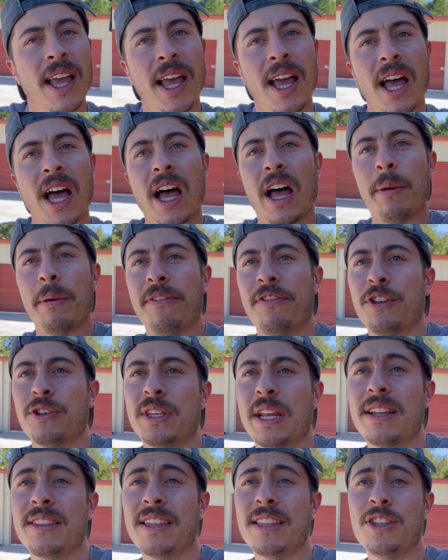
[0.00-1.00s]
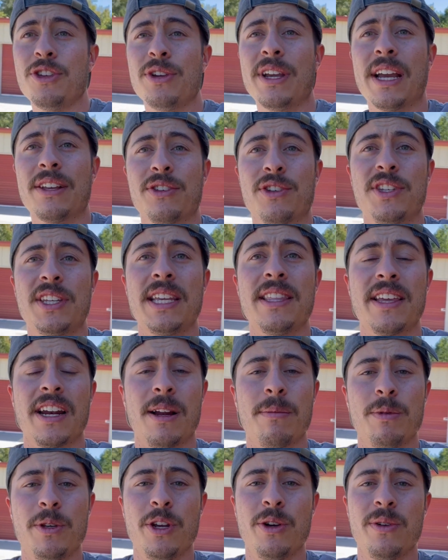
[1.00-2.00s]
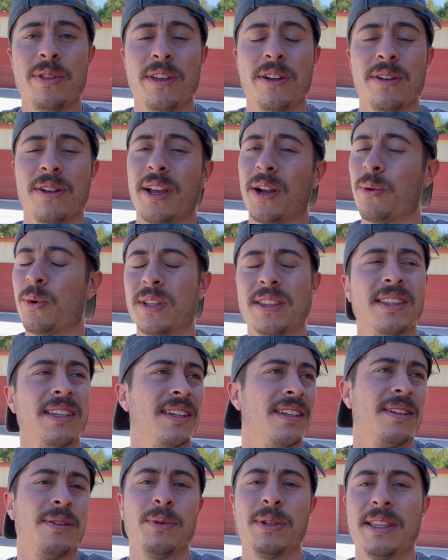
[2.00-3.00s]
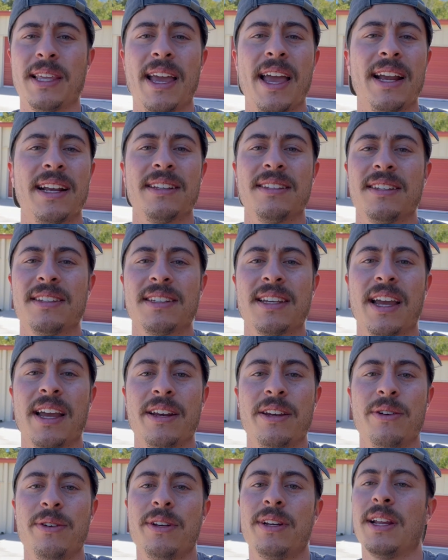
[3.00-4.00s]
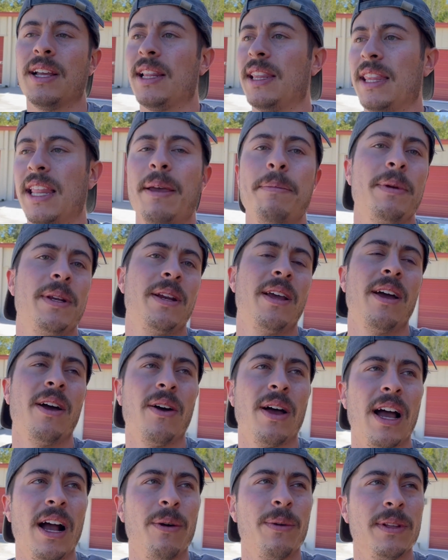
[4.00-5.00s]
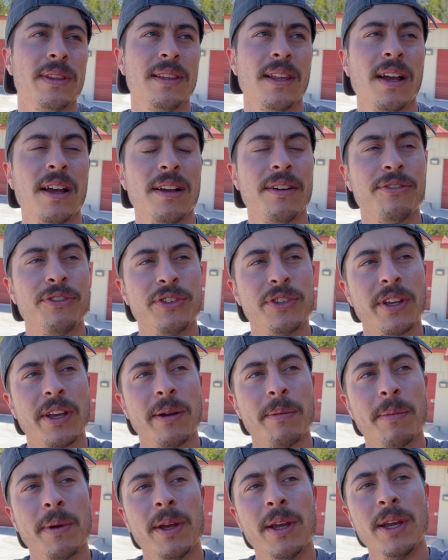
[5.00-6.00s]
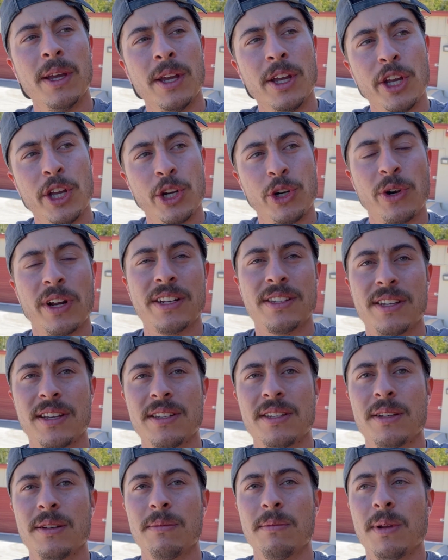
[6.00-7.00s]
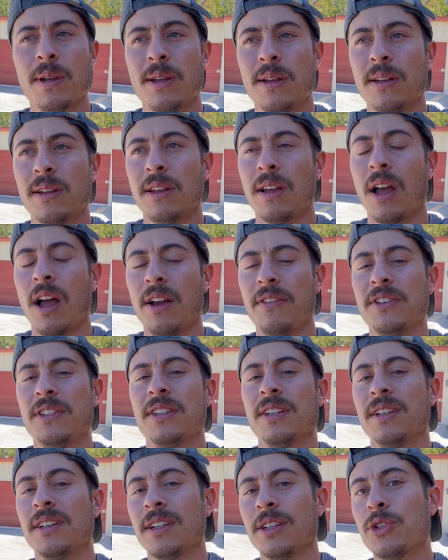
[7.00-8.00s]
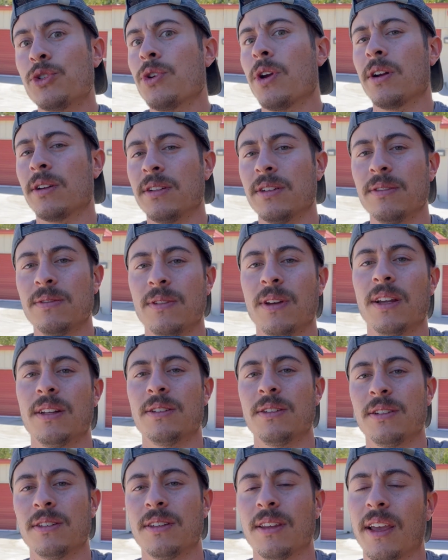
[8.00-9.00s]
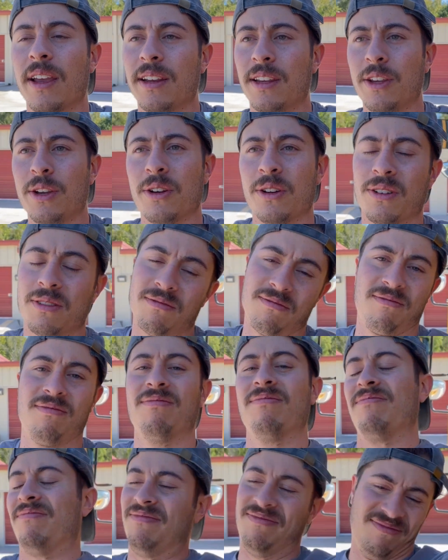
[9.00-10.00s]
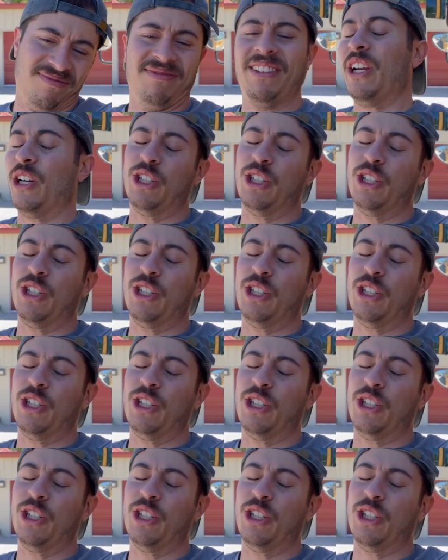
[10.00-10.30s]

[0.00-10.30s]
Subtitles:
If there's anything that you guys are seeing that I'm doing that you're like, what the heck is this guy doing? Let me know. I would love some criticism, obviously constructive, not just like you're a